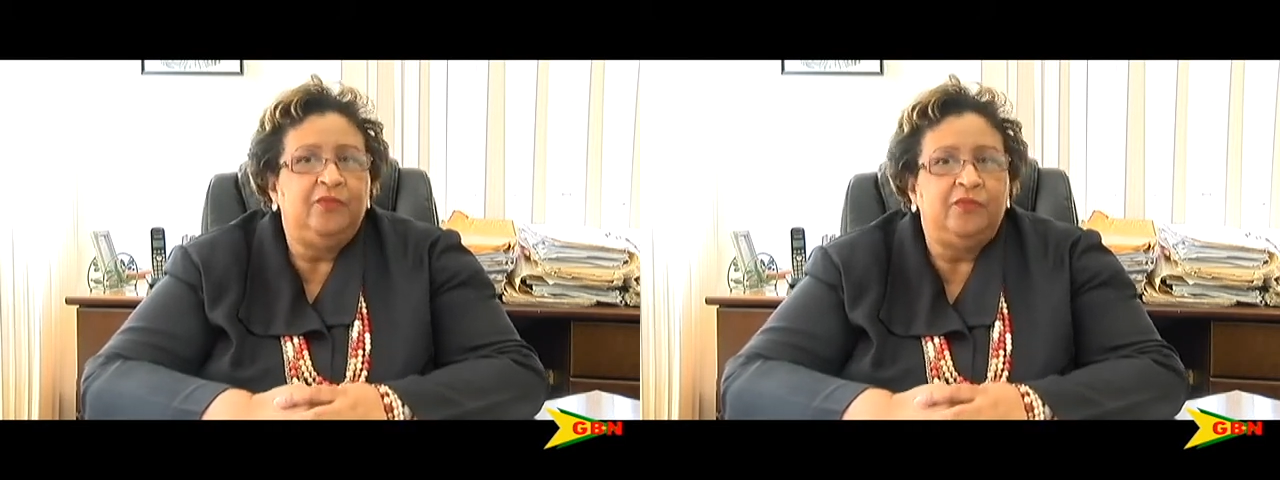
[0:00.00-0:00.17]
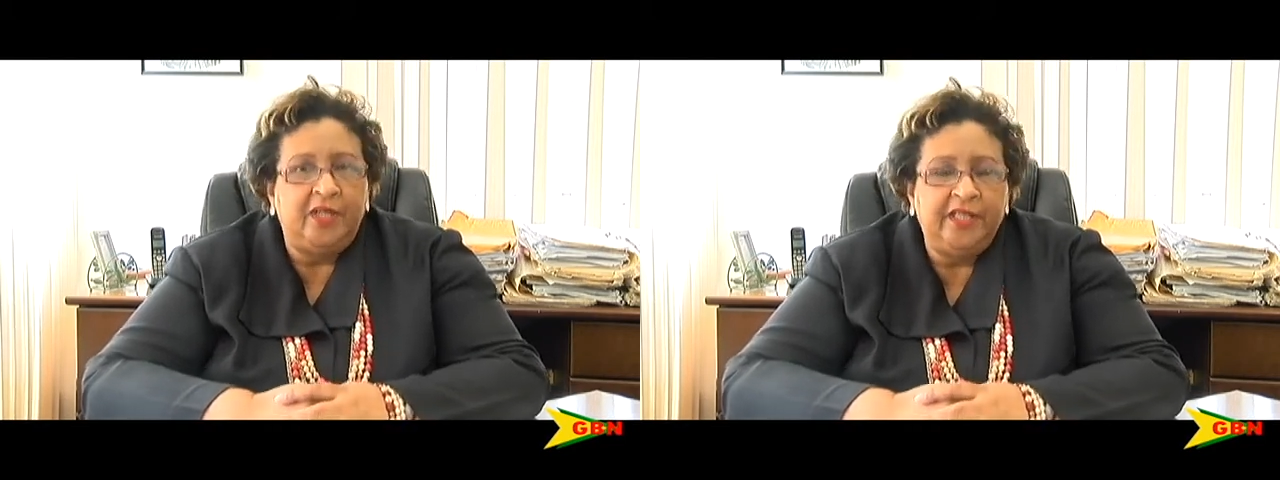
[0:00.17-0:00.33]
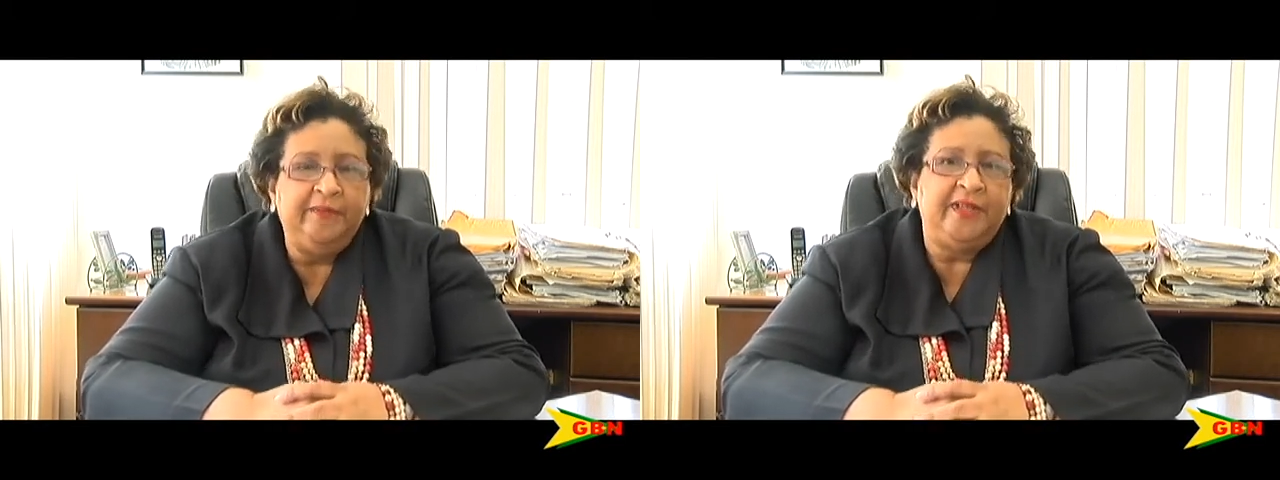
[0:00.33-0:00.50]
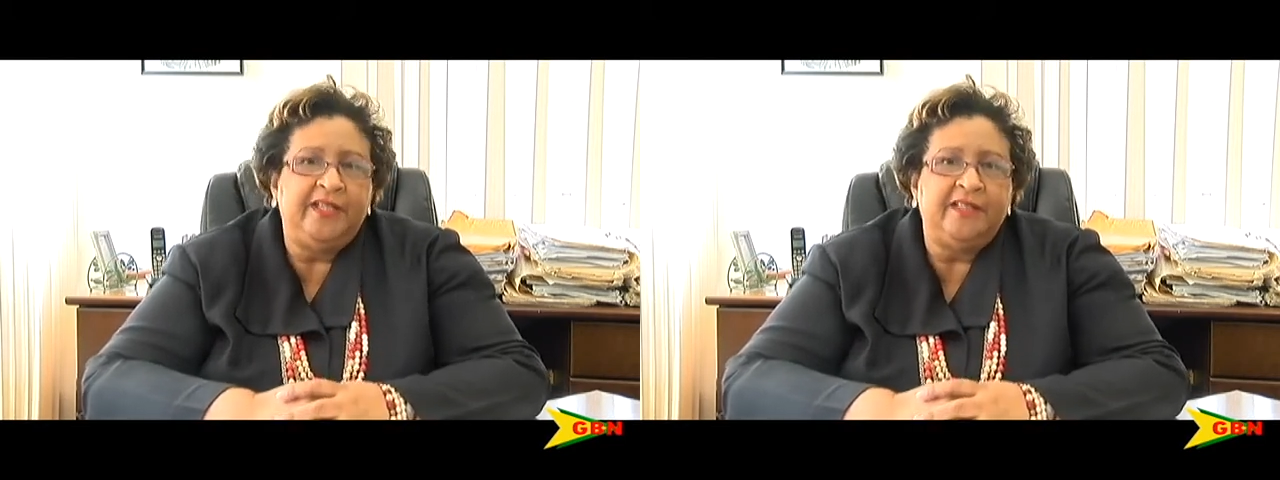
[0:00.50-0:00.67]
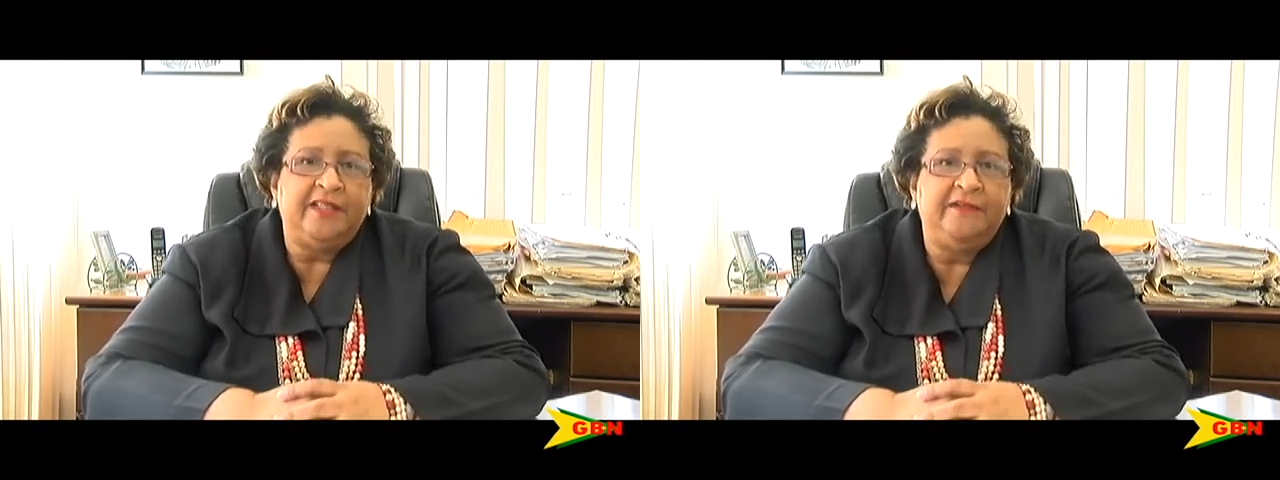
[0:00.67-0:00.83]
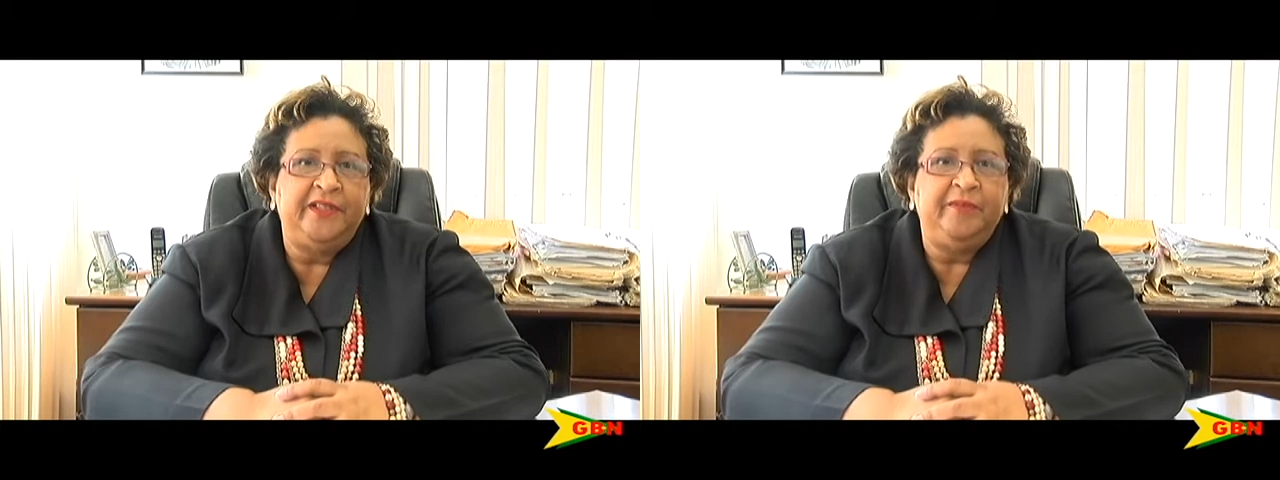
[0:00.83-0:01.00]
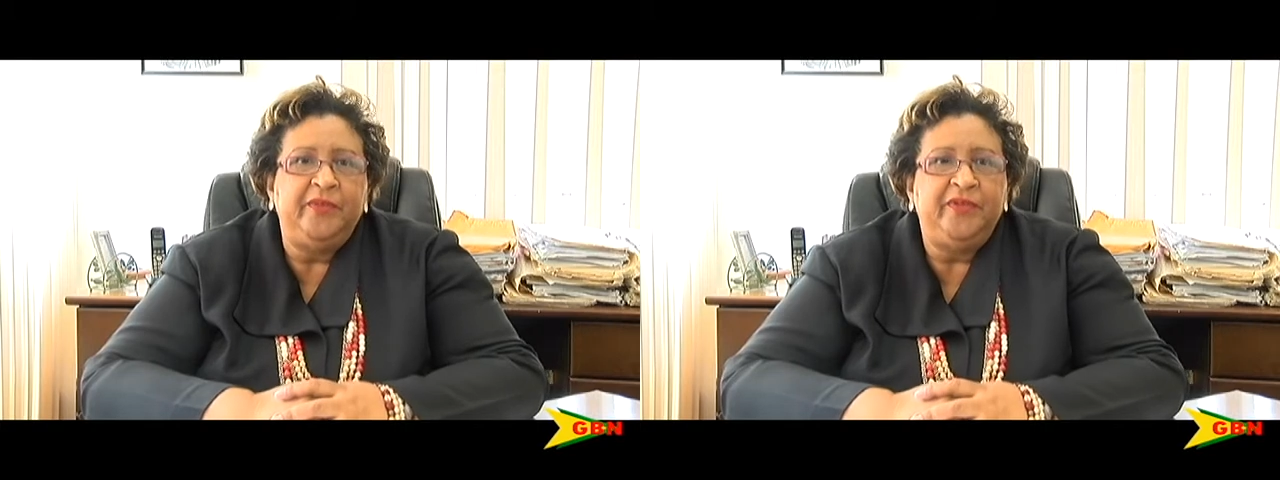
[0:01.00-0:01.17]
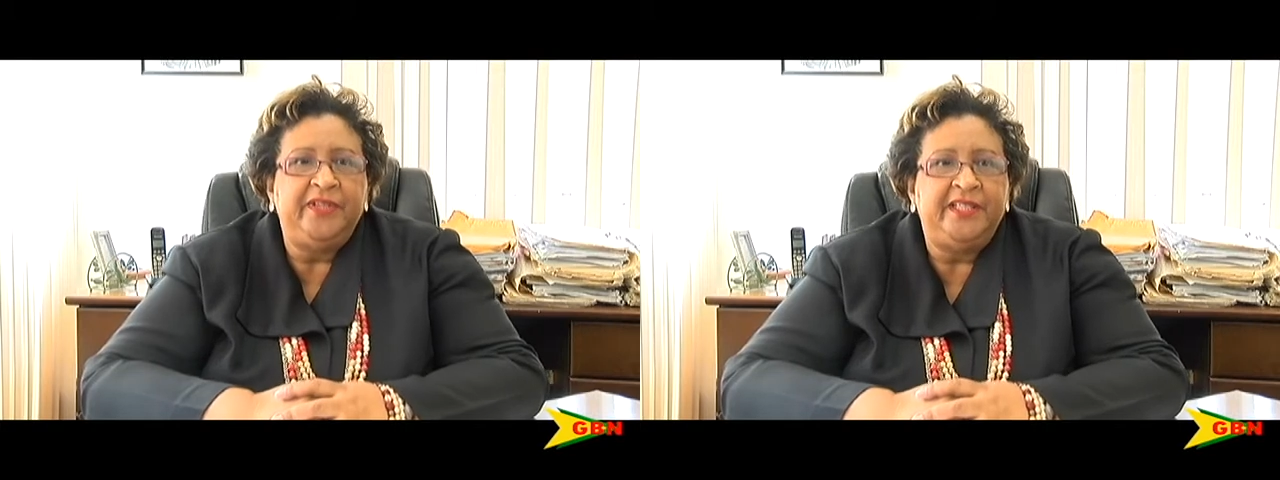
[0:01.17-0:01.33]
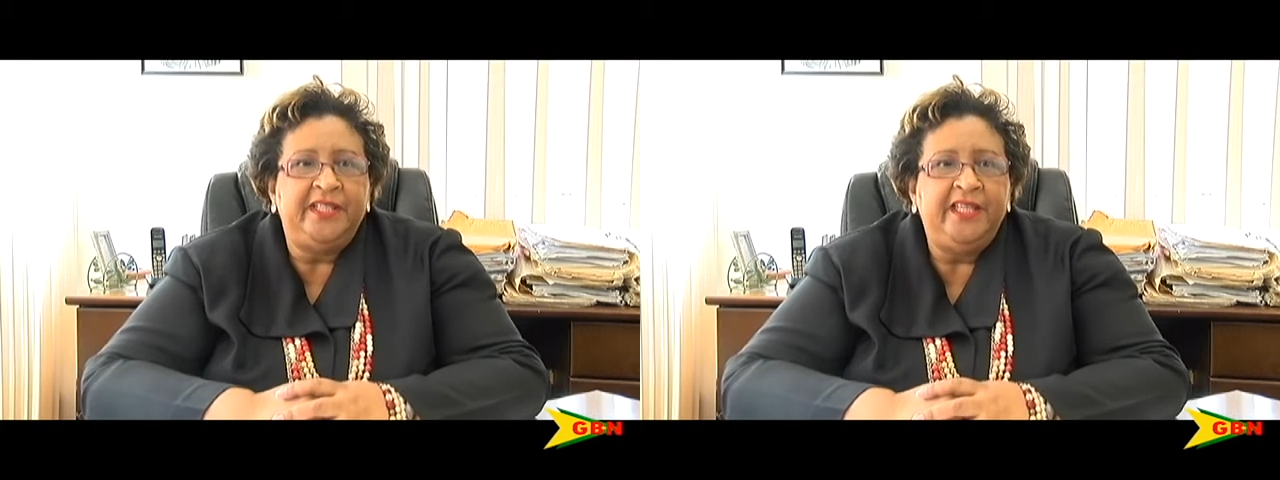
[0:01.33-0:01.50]
one, because of the
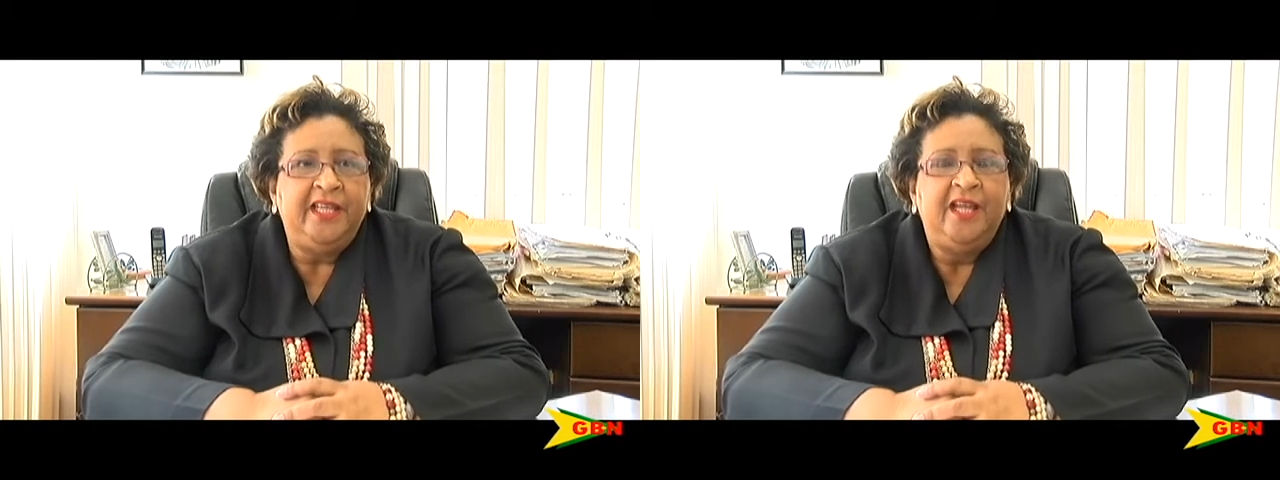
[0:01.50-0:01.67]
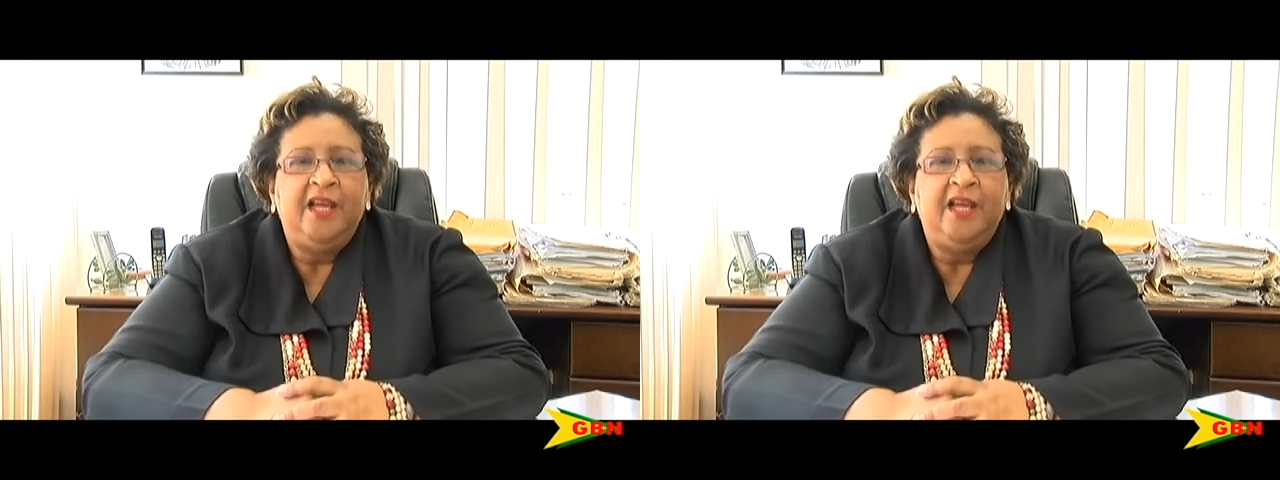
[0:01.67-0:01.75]
immunity,